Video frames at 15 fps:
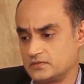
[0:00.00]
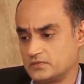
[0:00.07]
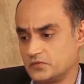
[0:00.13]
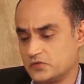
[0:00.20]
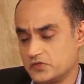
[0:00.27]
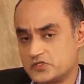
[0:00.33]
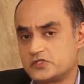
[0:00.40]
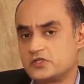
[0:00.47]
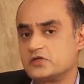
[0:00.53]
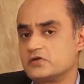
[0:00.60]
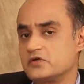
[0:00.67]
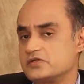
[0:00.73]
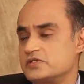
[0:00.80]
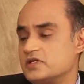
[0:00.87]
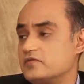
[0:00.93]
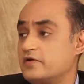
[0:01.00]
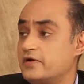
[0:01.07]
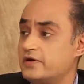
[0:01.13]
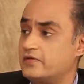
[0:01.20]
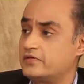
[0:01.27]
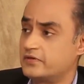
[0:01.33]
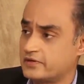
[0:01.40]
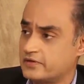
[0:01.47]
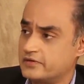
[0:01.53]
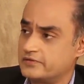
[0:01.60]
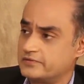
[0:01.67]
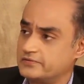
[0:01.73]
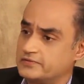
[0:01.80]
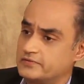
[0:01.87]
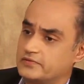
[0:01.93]
positioning yourself ahead of the
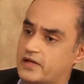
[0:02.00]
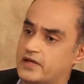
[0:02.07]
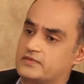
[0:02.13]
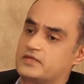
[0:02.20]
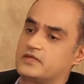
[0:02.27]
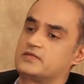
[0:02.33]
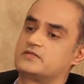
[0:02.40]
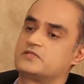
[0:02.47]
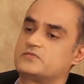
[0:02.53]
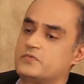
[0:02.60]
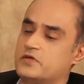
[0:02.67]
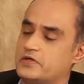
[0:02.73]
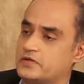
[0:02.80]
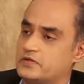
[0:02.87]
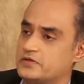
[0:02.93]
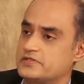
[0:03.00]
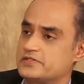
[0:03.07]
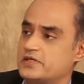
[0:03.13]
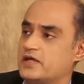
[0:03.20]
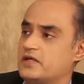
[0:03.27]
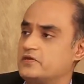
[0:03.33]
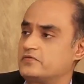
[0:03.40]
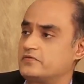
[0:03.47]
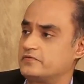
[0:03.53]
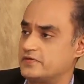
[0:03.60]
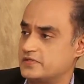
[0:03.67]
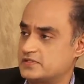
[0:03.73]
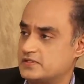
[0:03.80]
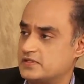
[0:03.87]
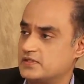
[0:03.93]
curve, I think this particular style of
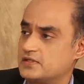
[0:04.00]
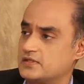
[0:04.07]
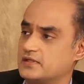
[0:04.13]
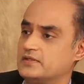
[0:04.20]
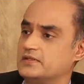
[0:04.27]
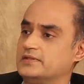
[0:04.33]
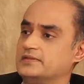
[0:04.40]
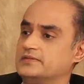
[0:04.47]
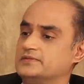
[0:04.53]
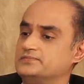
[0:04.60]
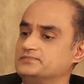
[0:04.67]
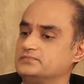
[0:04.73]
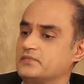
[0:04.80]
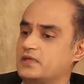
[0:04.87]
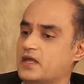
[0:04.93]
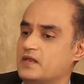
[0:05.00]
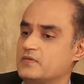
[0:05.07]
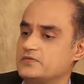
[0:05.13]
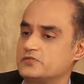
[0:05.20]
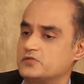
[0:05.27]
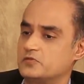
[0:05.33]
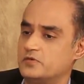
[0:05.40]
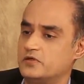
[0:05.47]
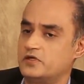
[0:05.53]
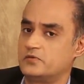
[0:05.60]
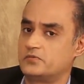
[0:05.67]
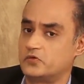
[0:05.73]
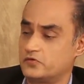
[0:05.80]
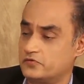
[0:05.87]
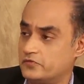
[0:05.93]
investing helps you build a
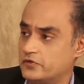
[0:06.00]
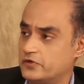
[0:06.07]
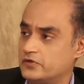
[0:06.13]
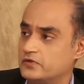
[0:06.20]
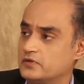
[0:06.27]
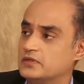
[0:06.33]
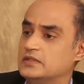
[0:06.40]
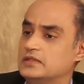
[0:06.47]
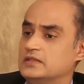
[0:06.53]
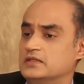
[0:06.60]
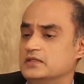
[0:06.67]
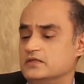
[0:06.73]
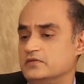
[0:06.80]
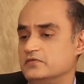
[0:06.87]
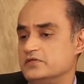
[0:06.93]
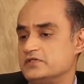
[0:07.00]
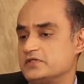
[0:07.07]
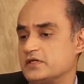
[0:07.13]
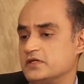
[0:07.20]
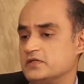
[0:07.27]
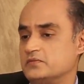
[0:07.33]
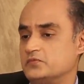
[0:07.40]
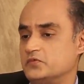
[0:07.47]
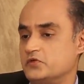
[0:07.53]
portfolio which can